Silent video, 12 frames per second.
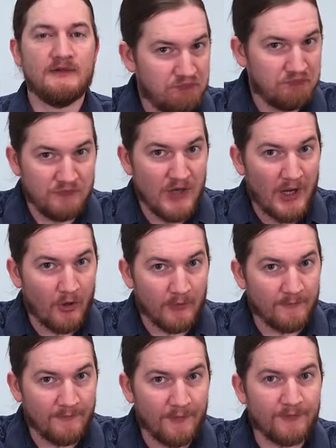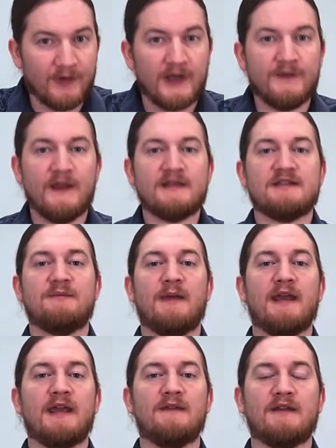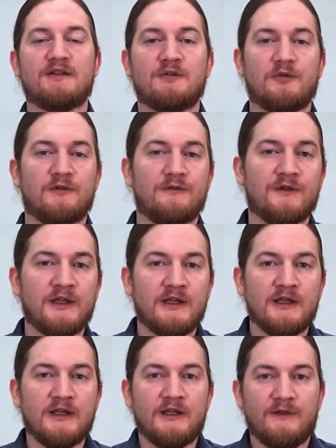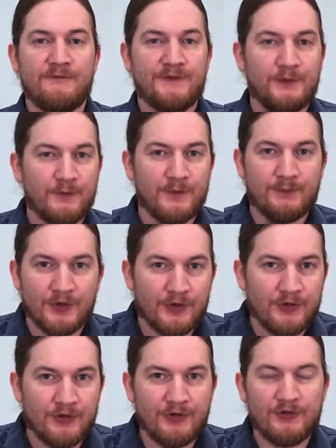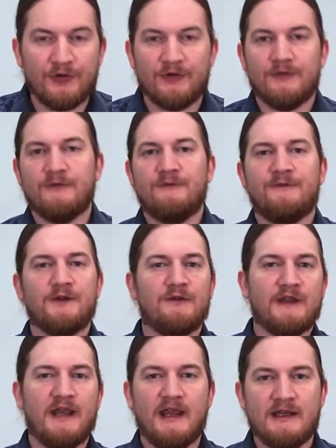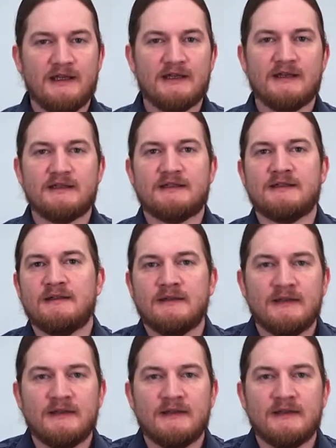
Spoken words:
not harmful, right? That's the pain that sort of feel the burn or feel the achiness,